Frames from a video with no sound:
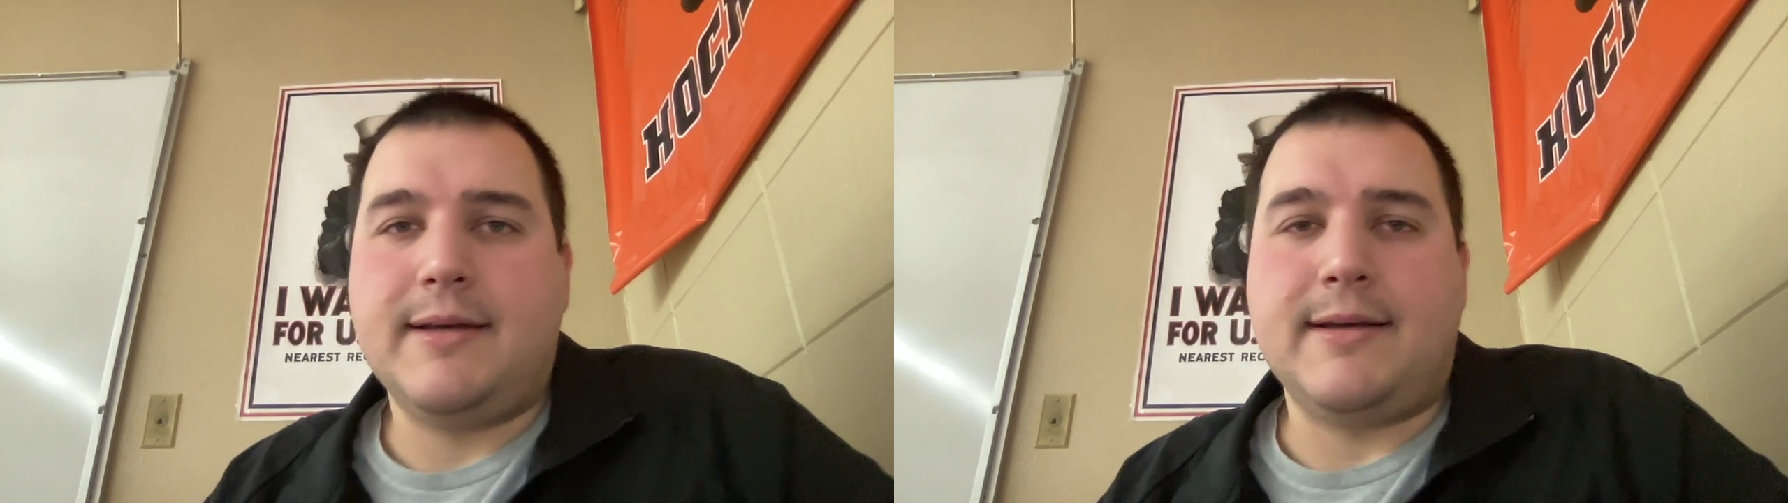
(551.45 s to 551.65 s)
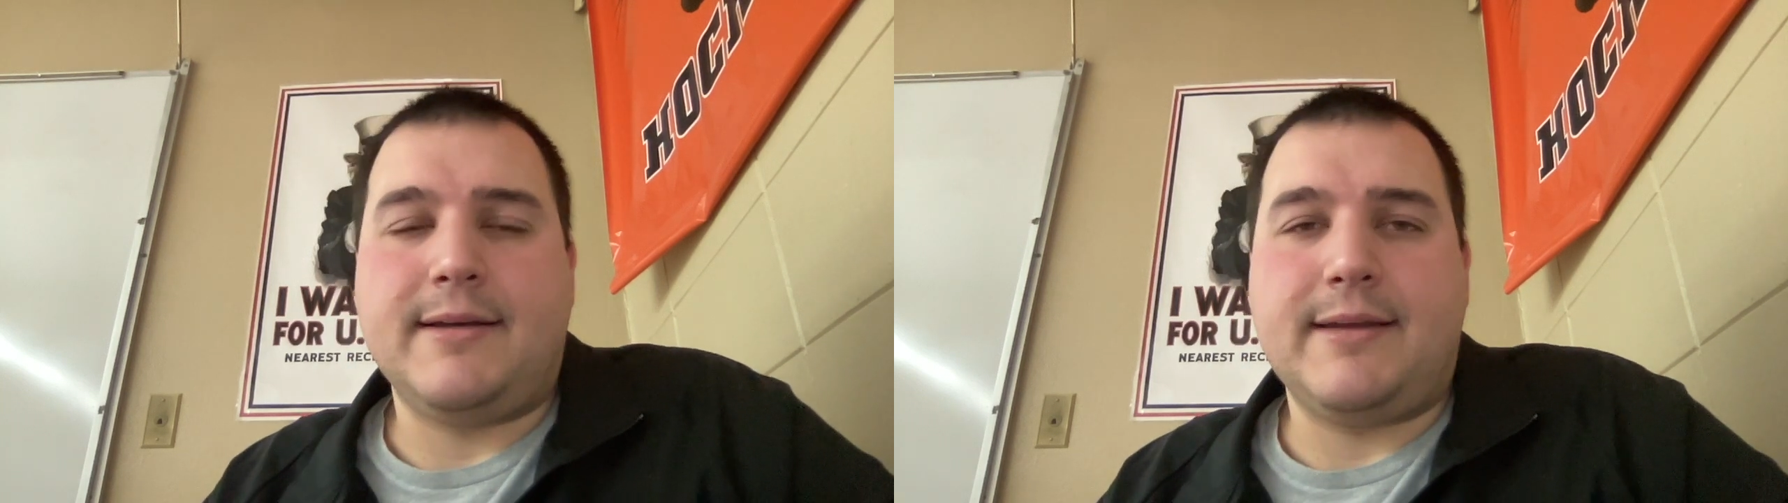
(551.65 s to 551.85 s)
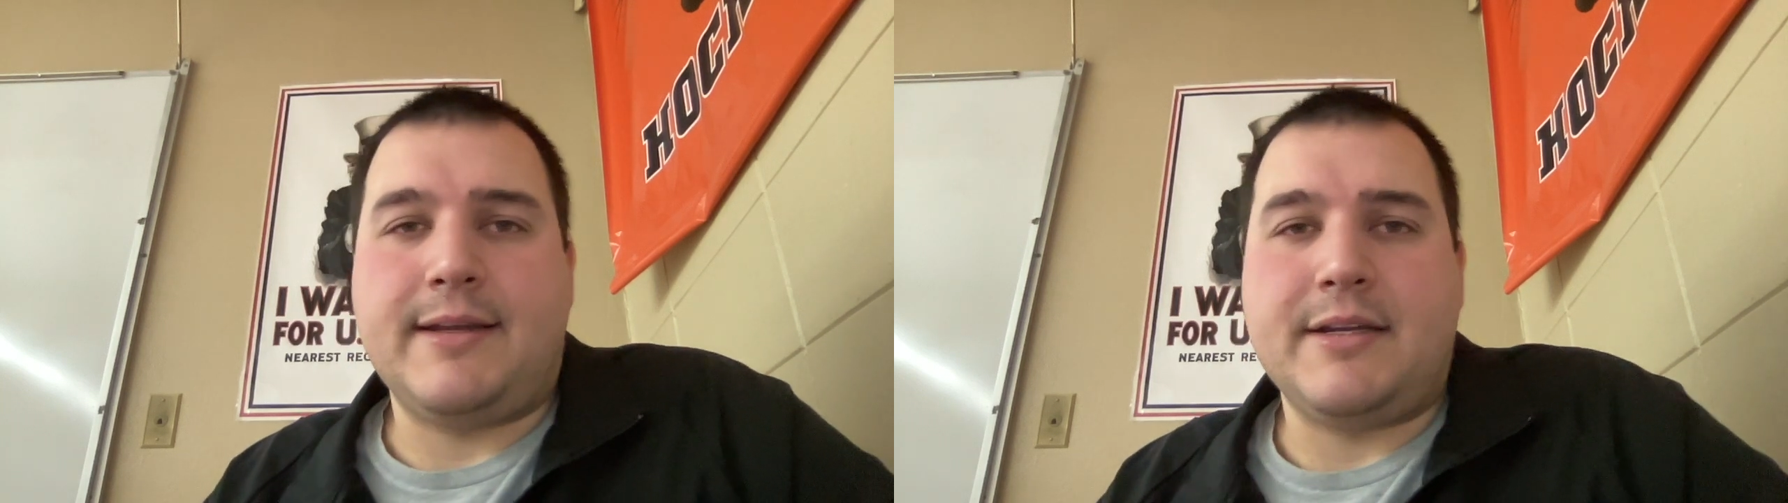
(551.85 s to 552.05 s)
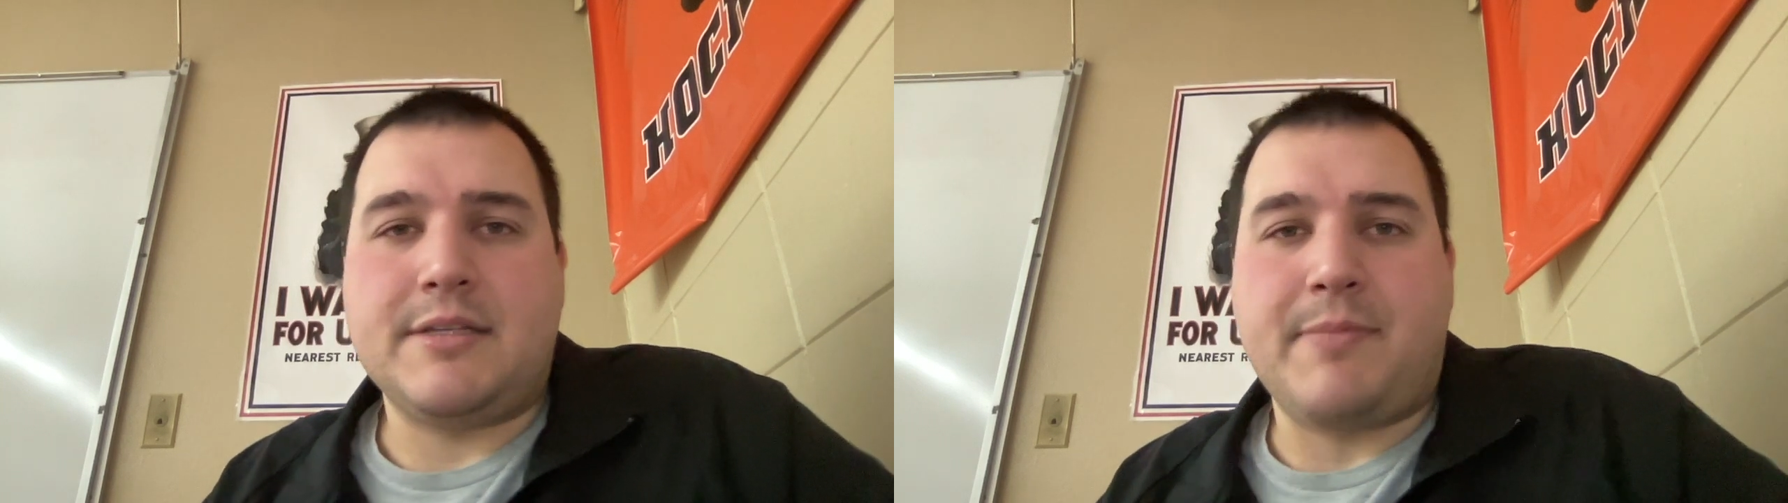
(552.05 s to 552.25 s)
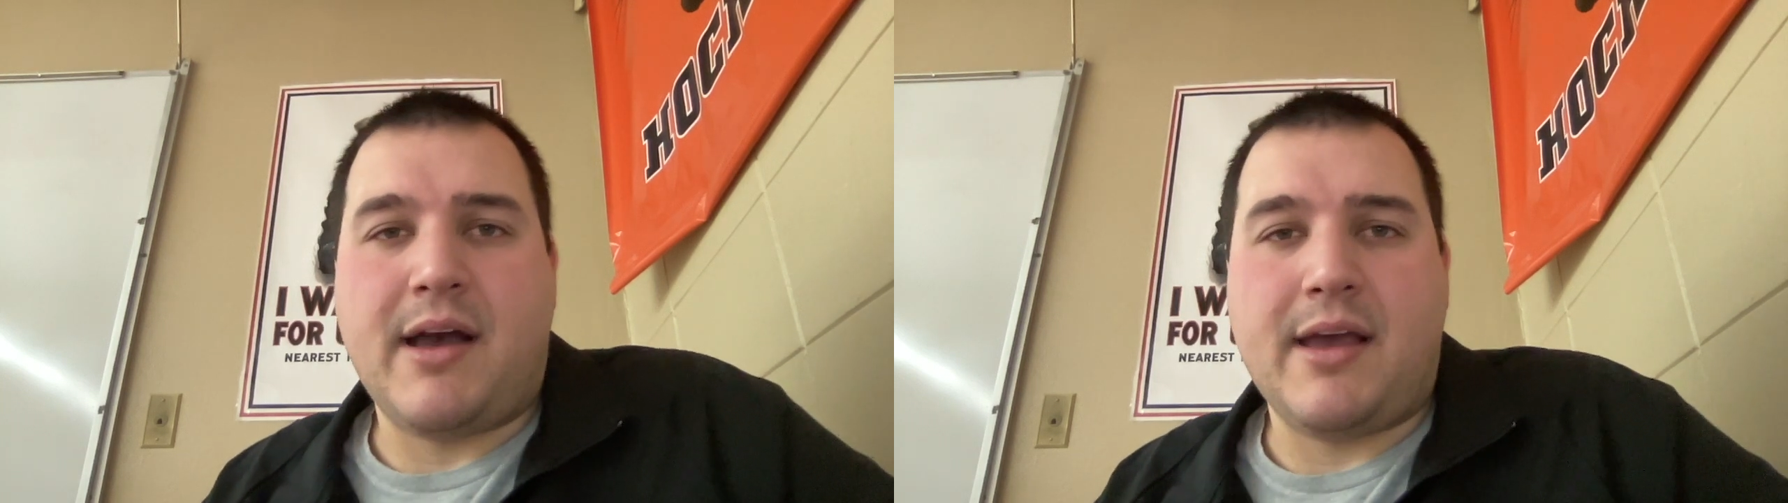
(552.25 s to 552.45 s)
and it
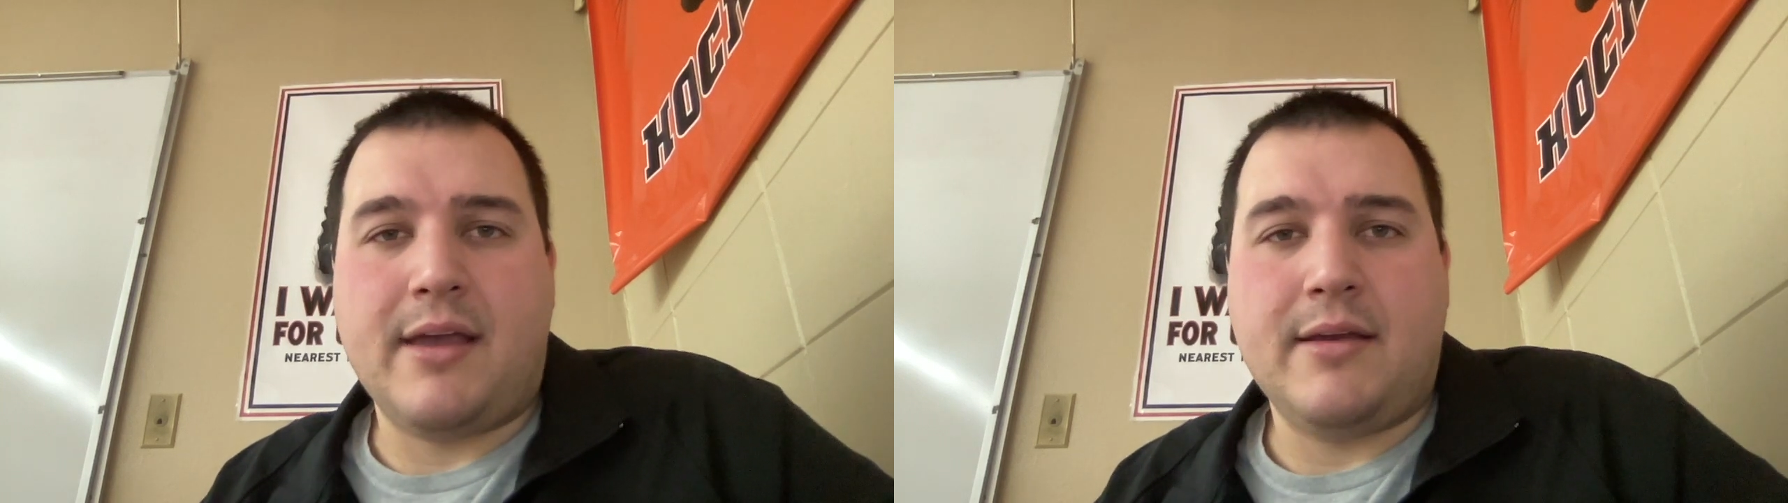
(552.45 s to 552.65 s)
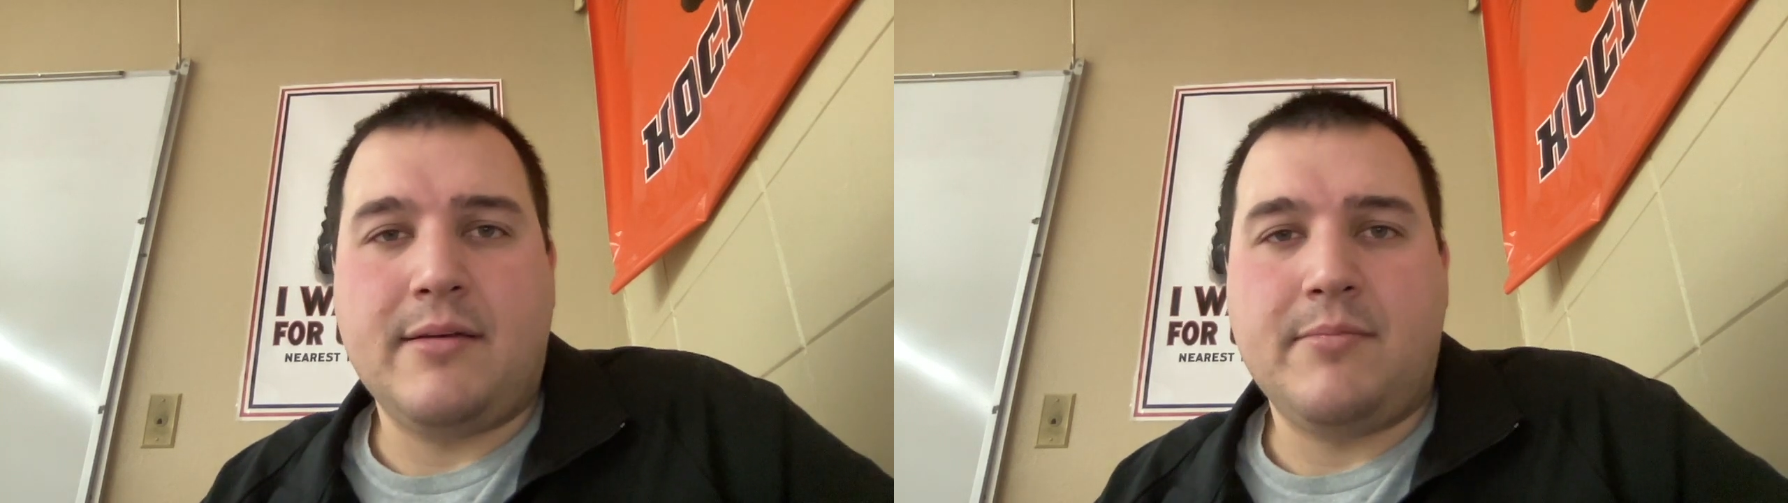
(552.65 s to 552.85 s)
is my